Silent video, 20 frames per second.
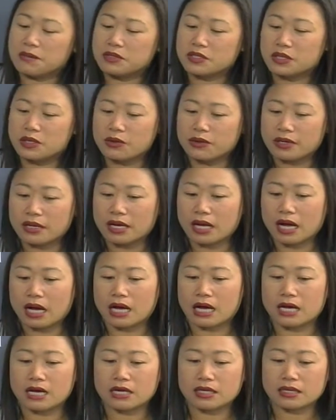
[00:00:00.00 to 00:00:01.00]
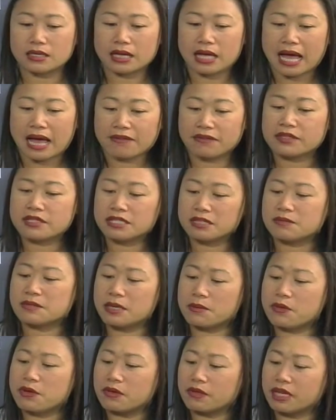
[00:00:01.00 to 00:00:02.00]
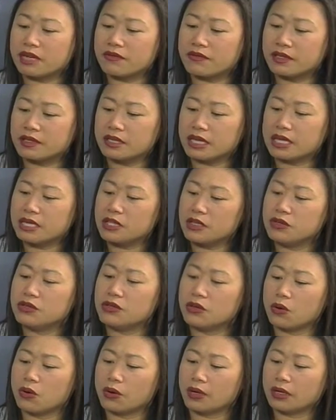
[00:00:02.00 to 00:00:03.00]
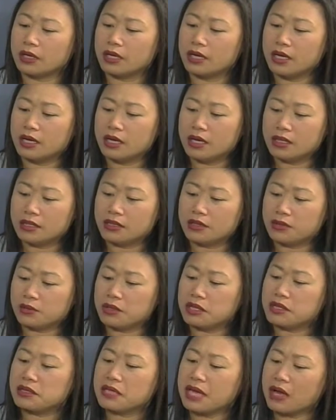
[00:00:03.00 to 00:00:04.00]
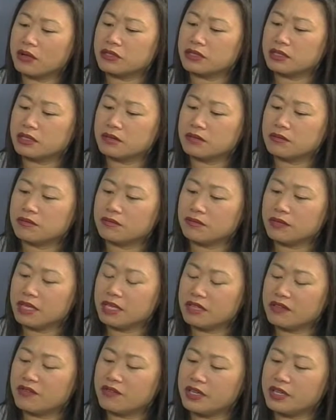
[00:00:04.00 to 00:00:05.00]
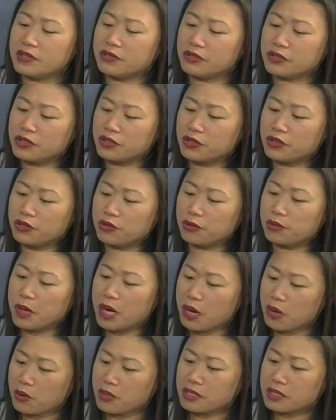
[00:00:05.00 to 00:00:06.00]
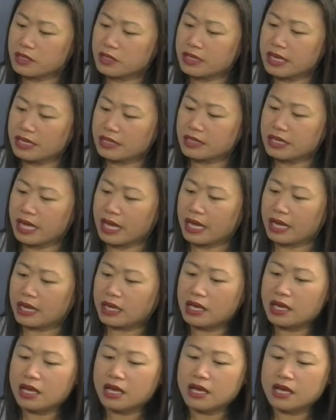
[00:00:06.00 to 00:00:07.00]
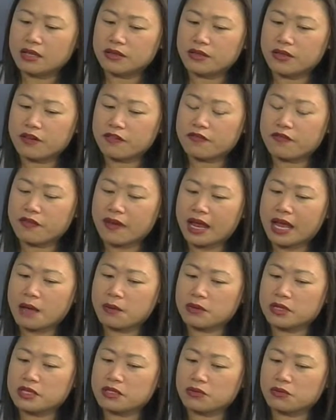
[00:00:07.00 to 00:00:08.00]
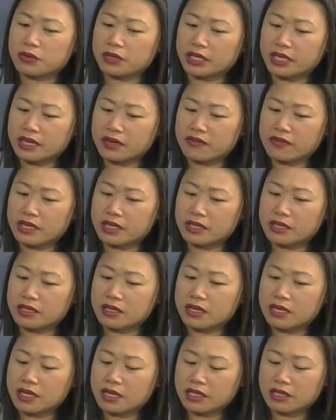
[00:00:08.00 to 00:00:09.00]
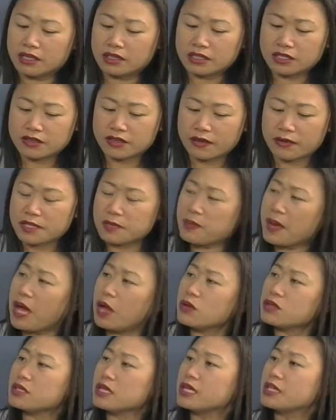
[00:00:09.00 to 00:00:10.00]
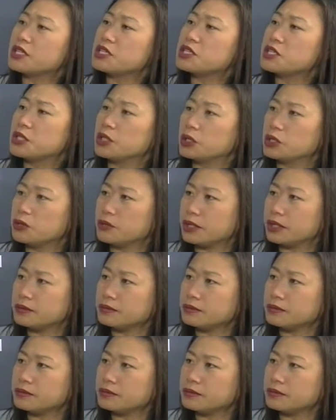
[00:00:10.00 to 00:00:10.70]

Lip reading: So after September 11 in New York, the 3,000 individuals who perished that day, their families were given their spouse and the children.